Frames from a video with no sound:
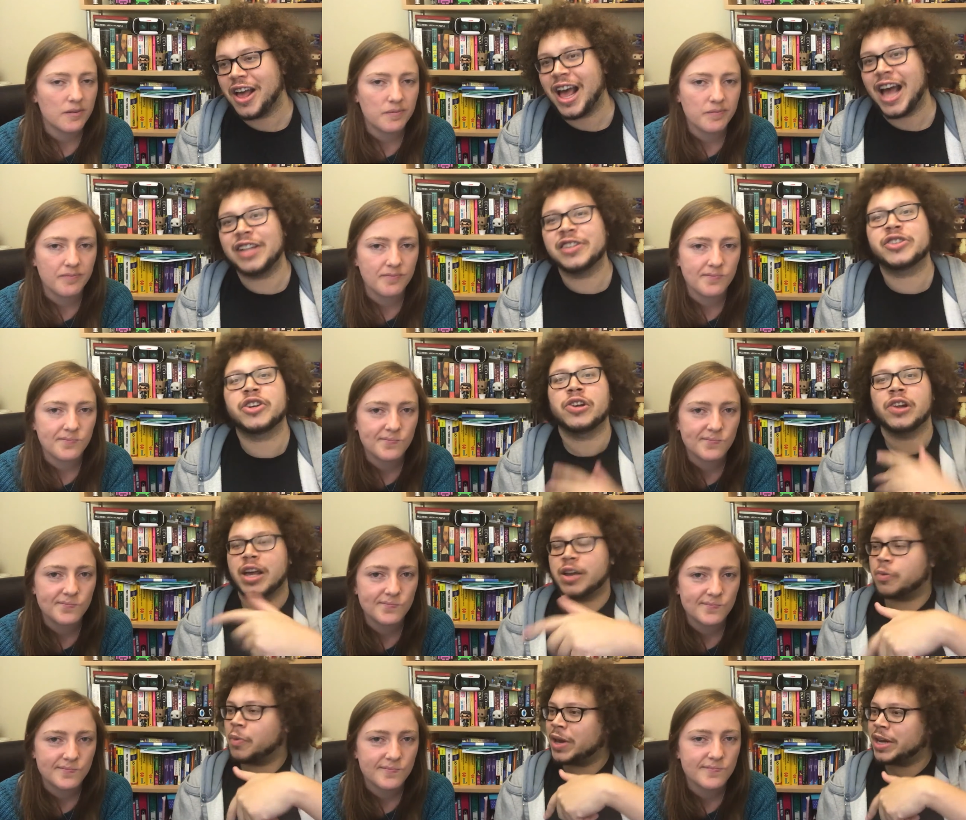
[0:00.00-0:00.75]
Speaker 1: Yeah.
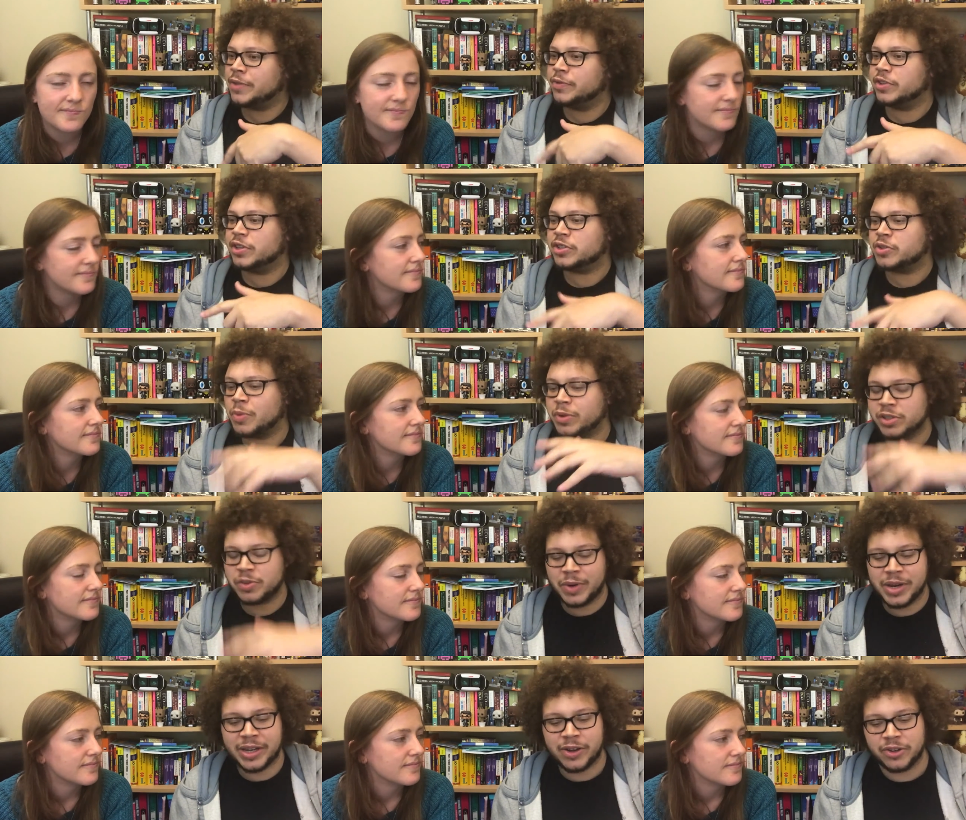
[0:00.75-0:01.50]
And so like when
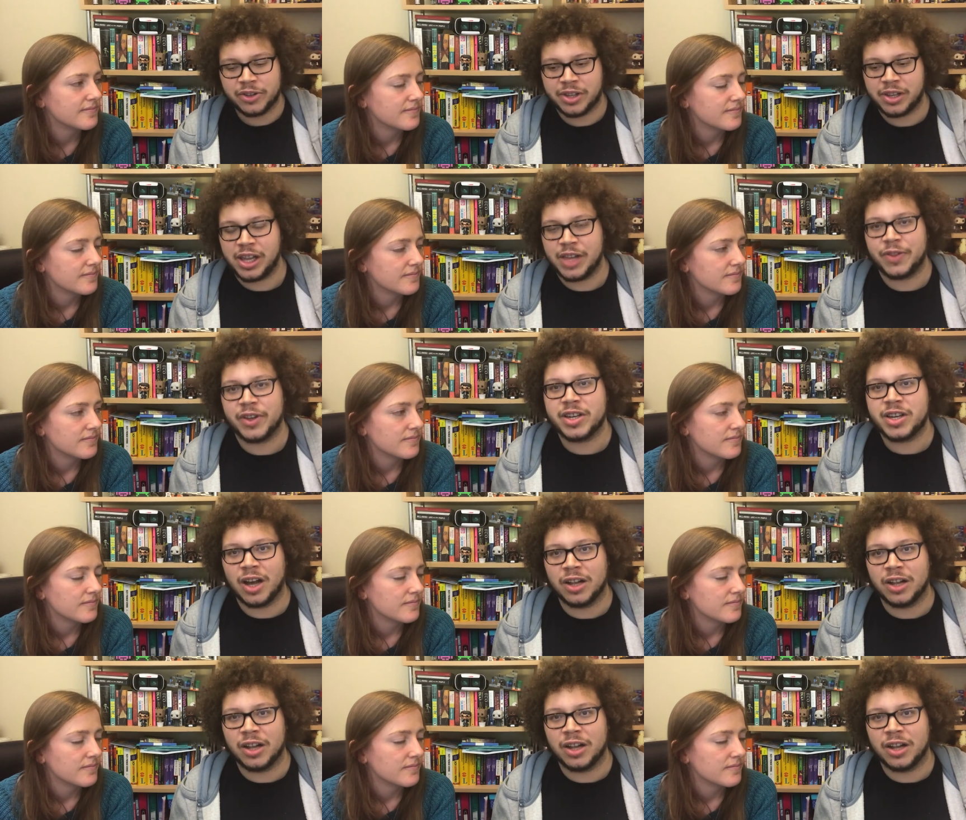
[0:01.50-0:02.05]
so, so when it got to